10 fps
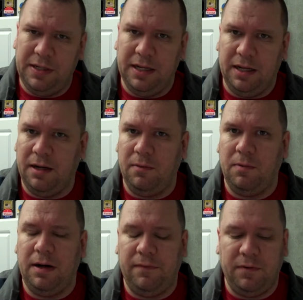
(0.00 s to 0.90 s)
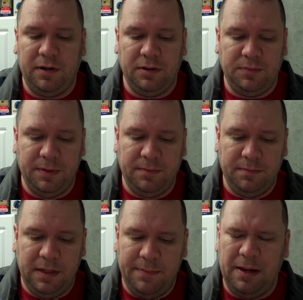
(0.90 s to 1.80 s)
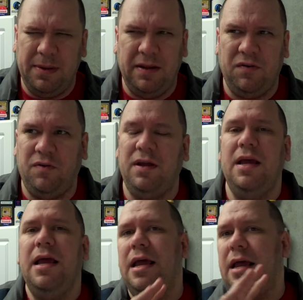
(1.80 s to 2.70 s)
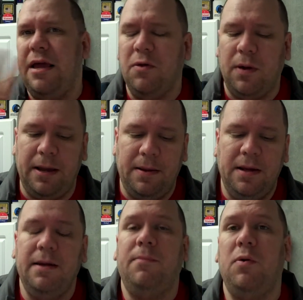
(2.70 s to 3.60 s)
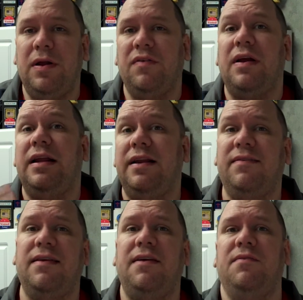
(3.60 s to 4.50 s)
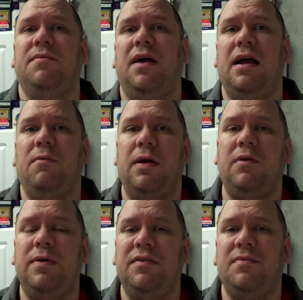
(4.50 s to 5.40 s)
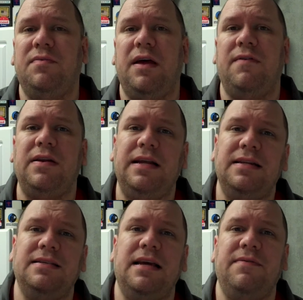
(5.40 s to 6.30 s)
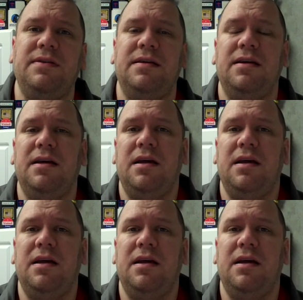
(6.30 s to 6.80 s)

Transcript: we did a lot of writing for English, but it might have been history. Either way, point is, I needed to save some, I had written some stuff, I needed to save it.